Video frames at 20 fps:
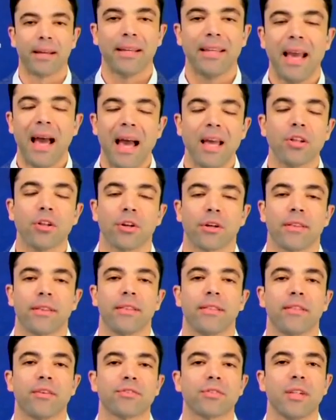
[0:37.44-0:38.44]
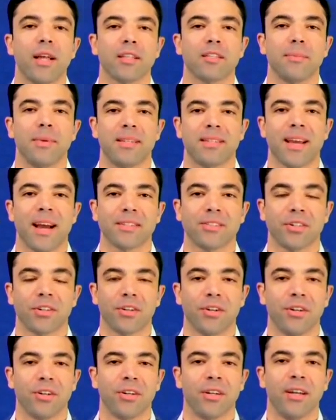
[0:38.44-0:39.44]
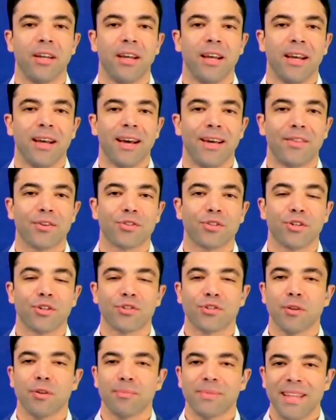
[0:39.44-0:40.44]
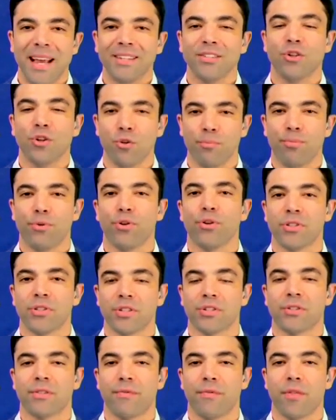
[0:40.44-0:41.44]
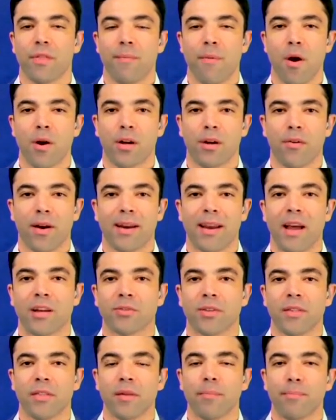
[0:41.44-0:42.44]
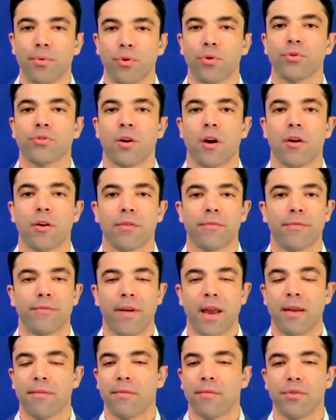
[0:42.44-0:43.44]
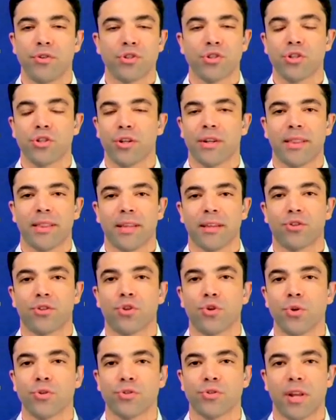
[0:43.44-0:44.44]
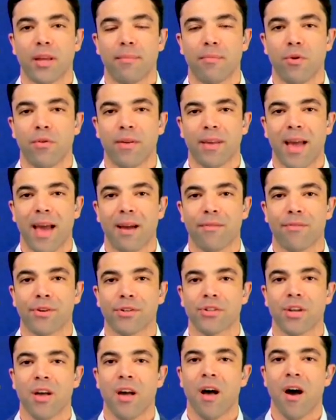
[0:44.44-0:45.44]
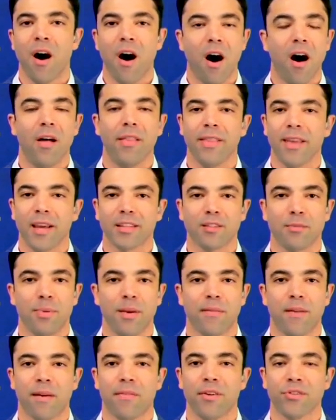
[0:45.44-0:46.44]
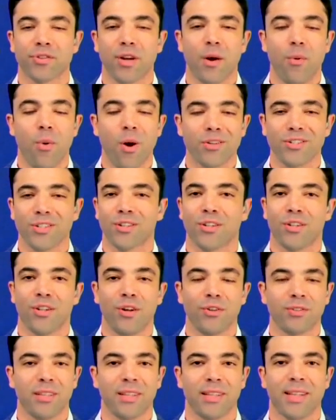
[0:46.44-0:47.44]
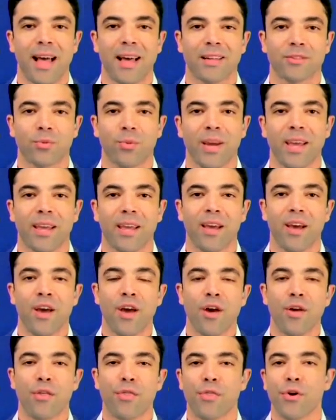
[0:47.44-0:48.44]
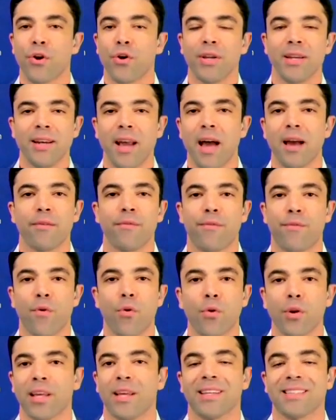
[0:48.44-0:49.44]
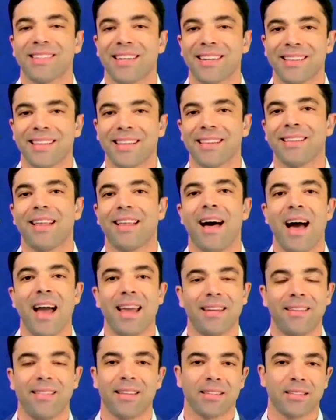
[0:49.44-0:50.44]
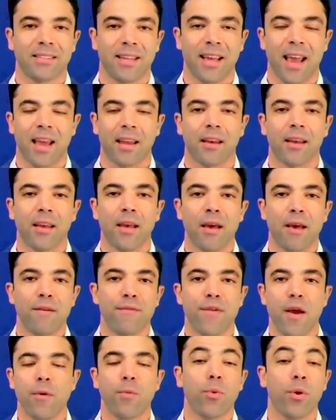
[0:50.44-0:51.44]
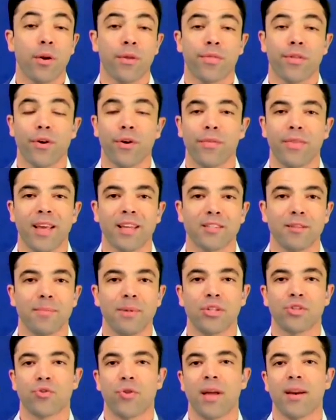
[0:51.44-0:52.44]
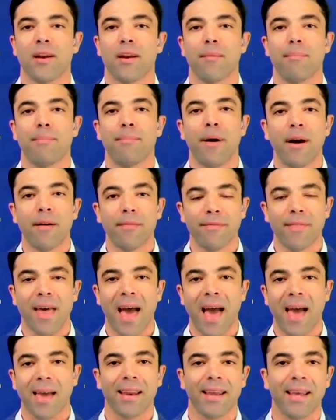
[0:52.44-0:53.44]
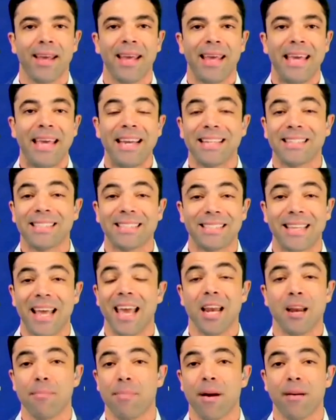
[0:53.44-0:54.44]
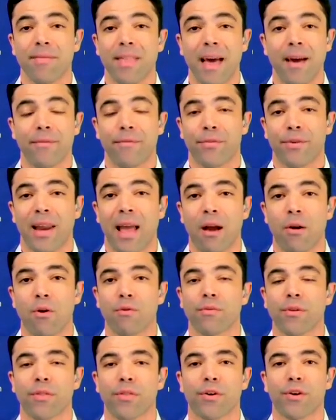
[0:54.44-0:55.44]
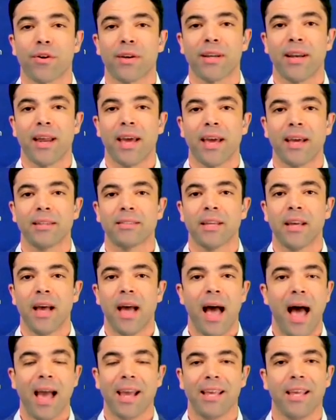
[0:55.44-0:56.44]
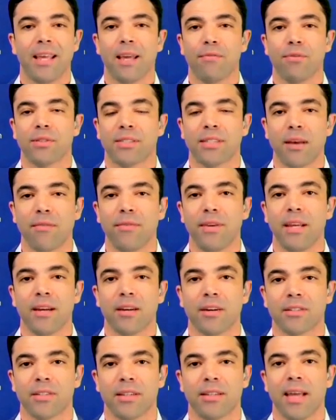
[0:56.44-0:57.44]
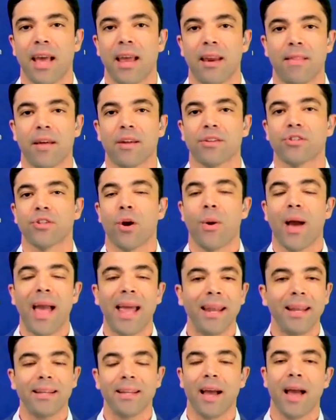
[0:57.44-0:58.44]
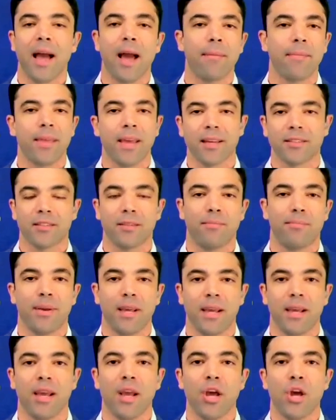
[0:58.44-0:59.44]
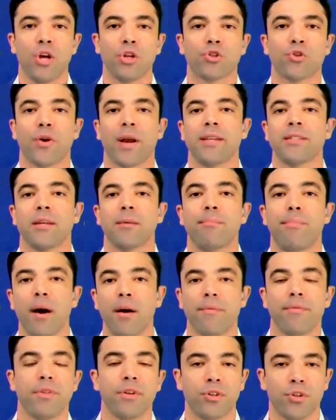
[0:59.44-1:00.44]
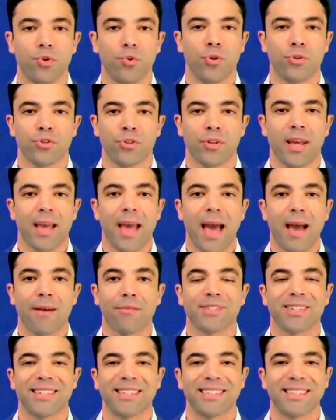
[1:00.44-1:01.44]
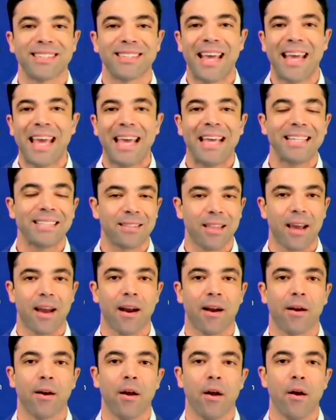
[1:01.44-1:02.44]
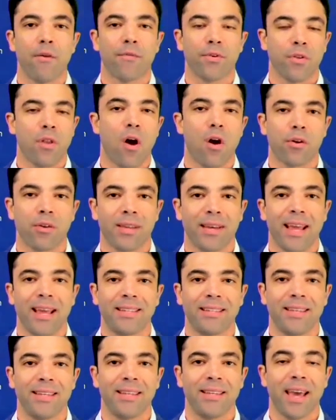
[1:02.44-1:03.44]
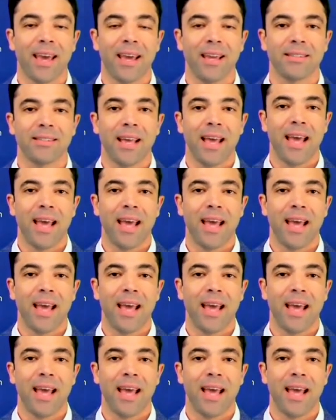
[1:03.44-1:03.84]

yeah, look, there's a lot to be technical. There's some technical bulls for the market right now. So I think the bulls are in favor. If you just look at the 200-day moving average on the S&P 500, I watched this closely last week. 3940 is like the line in the sand. February 3rd, the S&P traded above that. It has stayed above that for now over 30 days. I can give you 70 years of data that show anytime the S&P trades above the 200-day average and stays there for longer than 18 days,